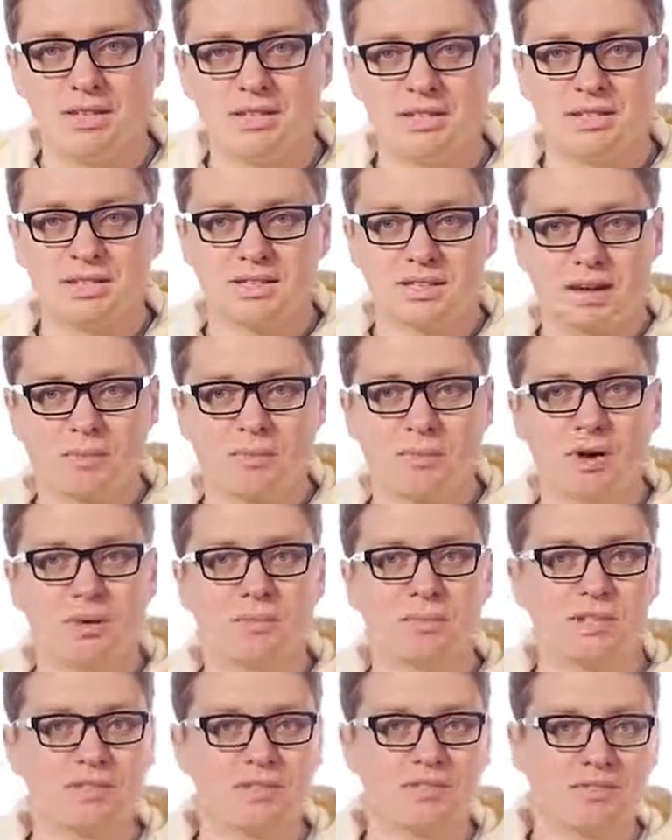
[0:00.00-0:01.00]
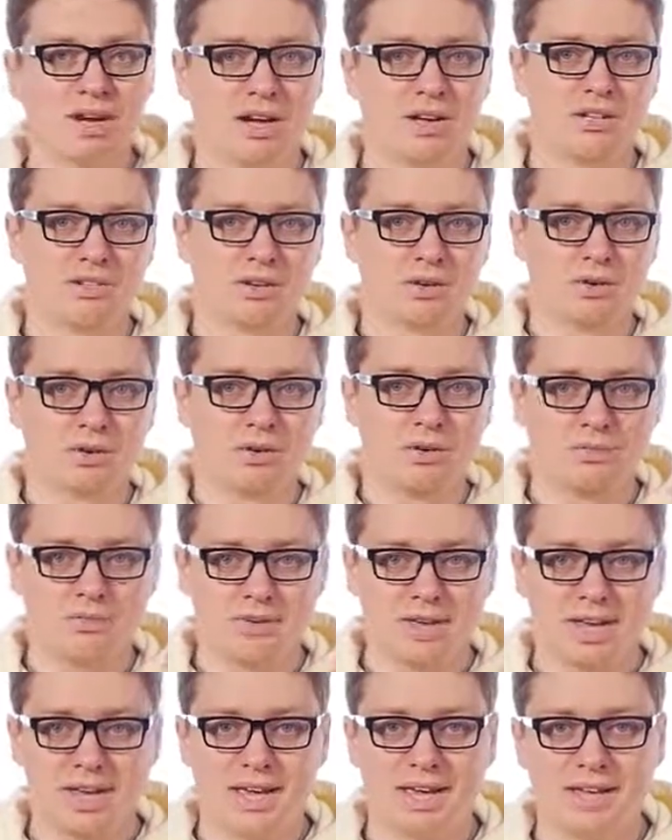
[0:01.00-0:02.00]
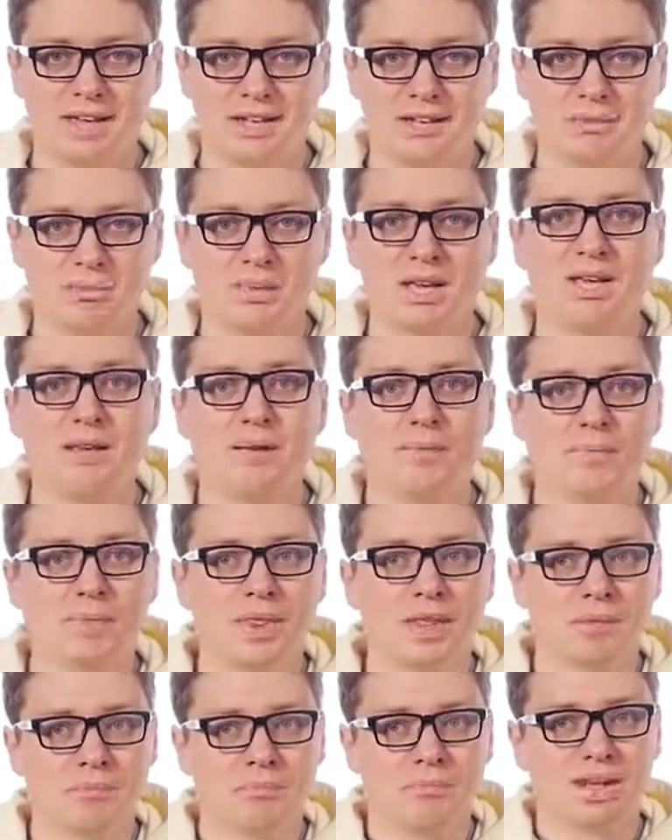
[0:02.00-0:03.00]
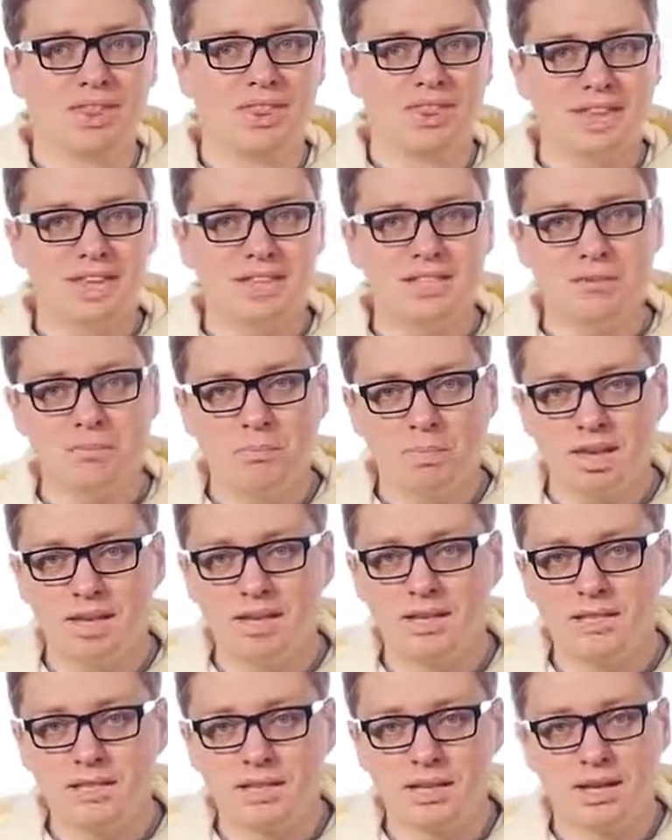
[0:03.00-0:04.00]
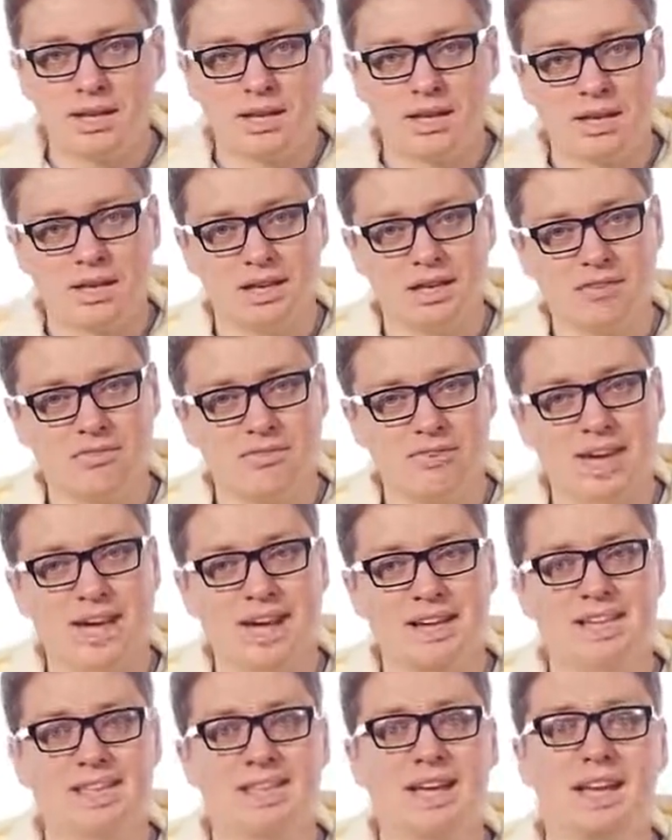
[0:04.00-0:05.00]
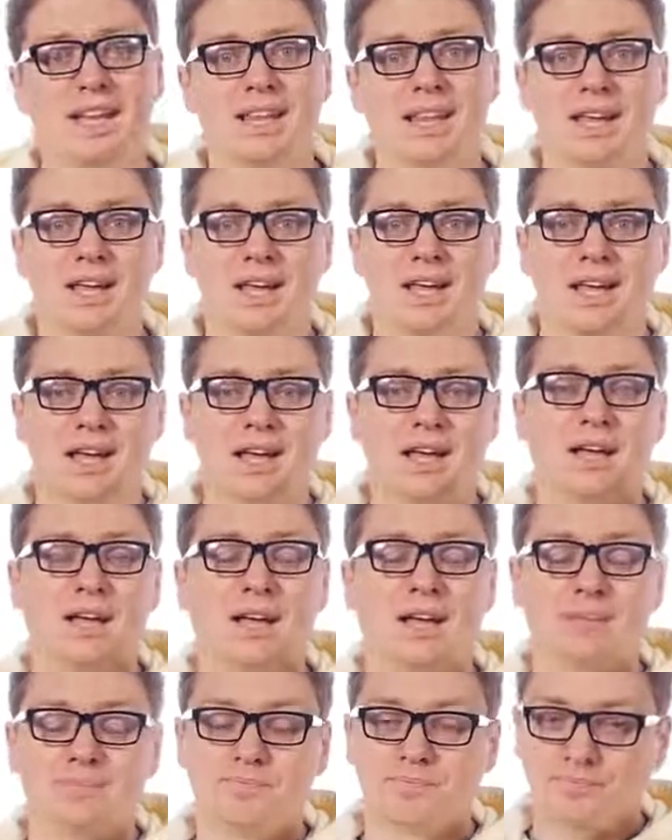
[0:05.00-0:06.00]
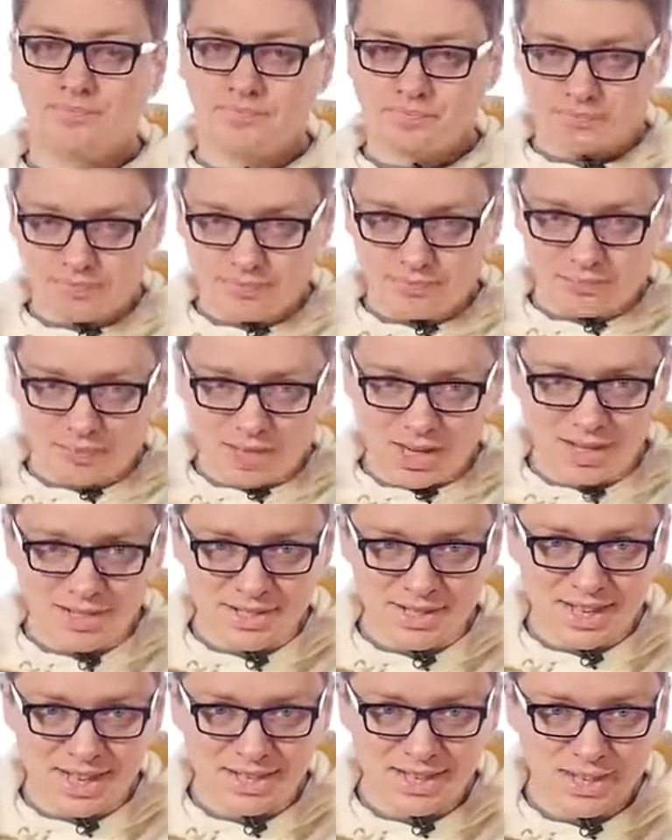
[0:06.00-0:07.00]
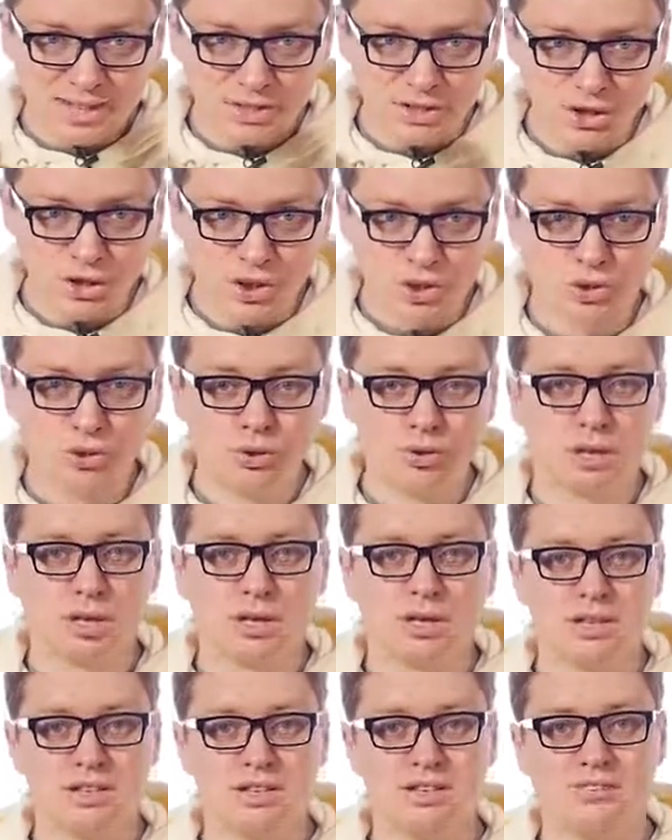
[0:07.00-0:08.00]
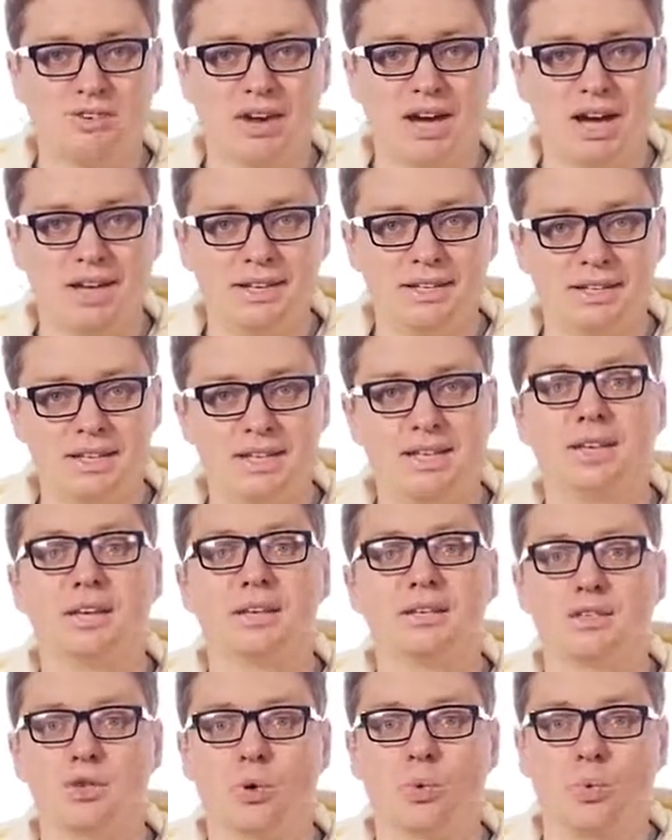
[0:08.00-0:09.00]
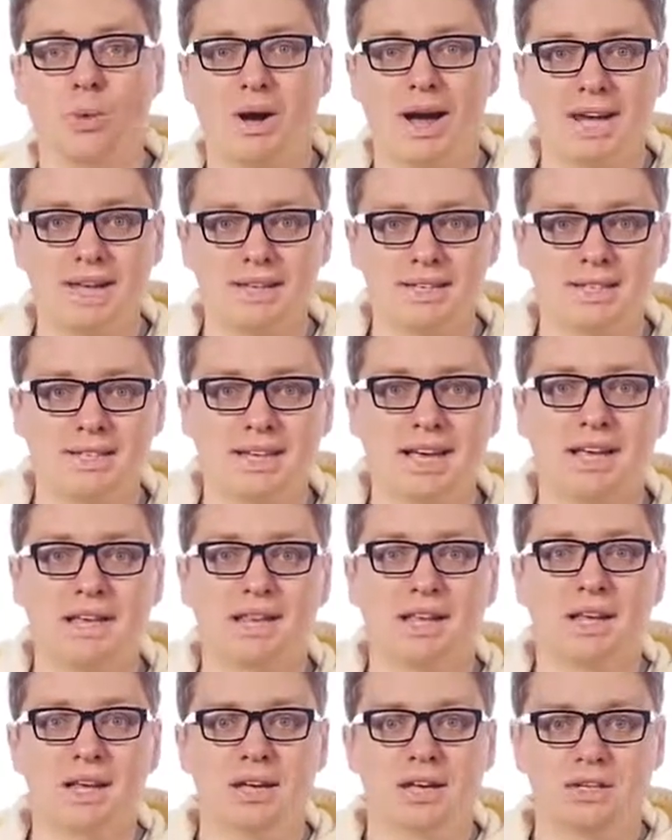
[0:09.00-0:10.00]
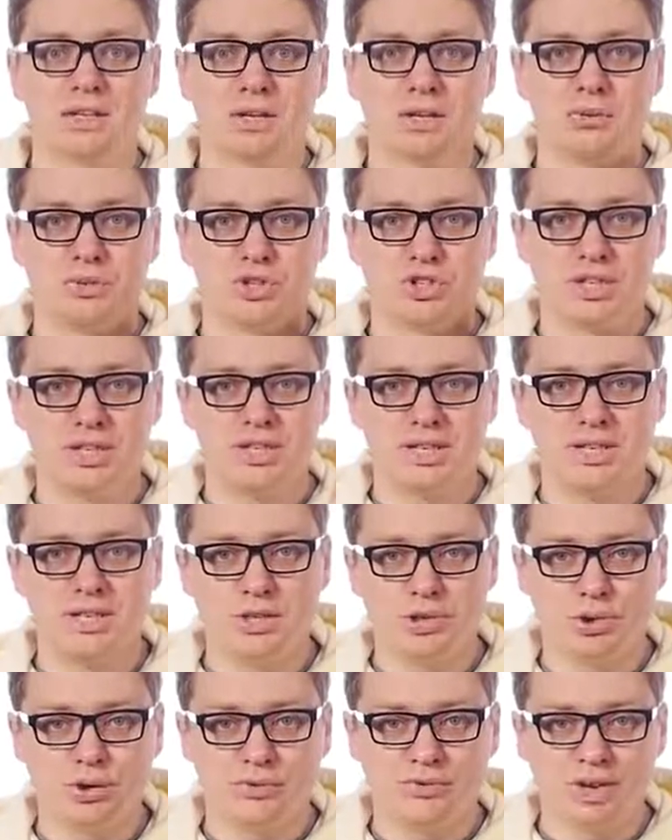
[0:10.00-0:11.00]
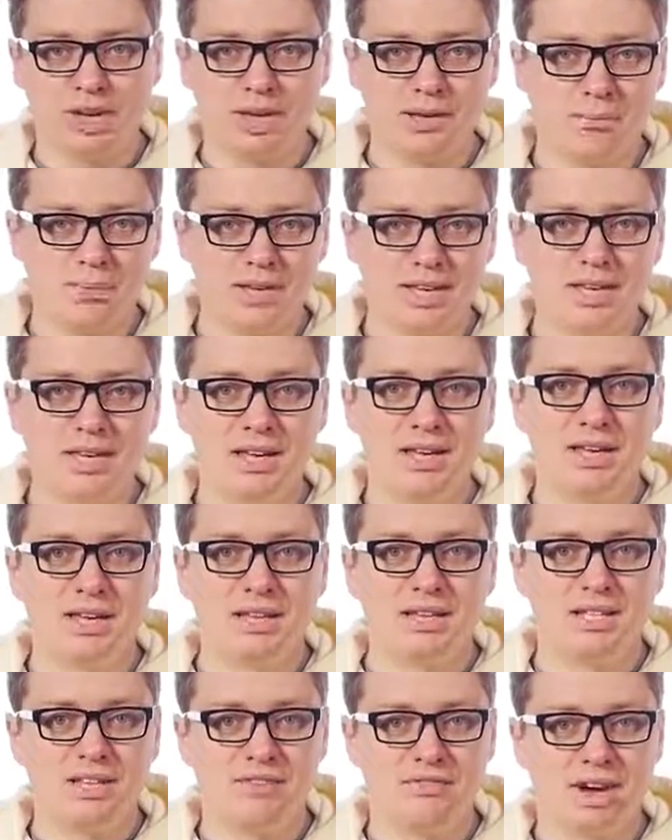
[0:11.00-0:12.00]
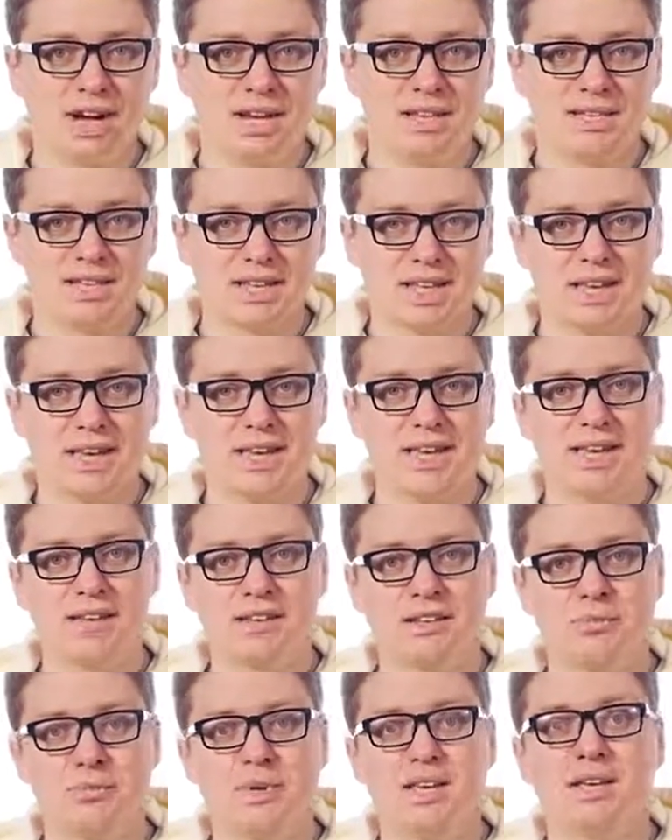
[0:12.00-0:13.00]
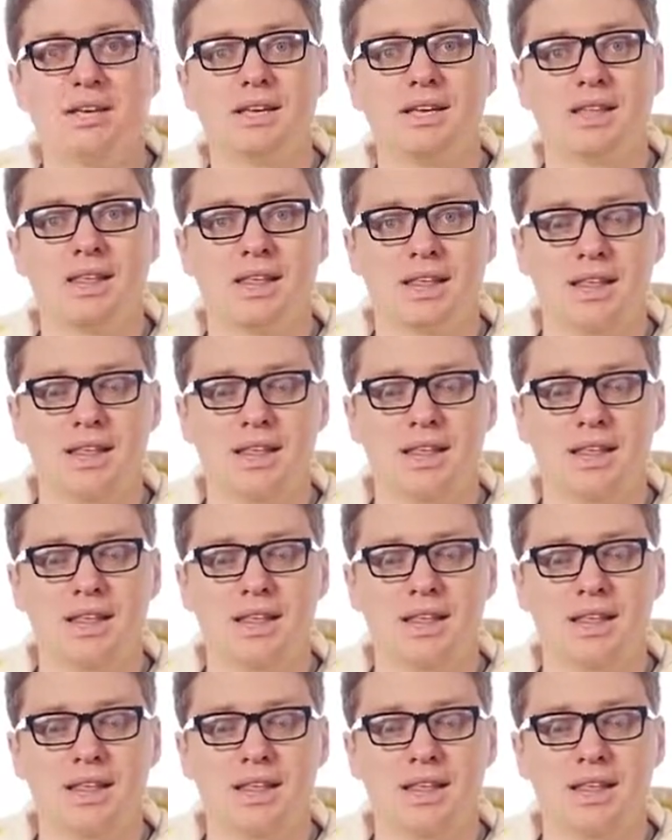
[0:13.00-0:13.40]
is some common divisor of a and b. But this means, in fact, that it should divide d. So why is that? So GCD of AB divides a and b.